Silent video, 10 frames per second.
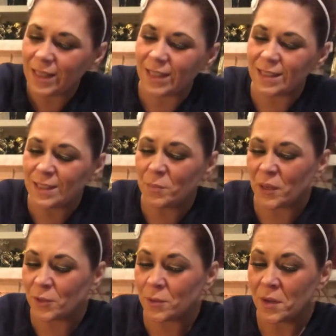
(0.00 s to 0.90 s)
It is
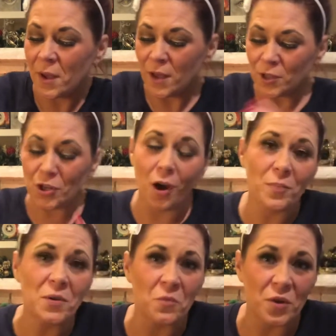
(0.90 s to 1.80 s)
about
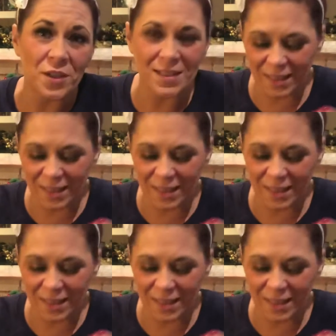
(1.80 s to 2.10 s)
chopping wood,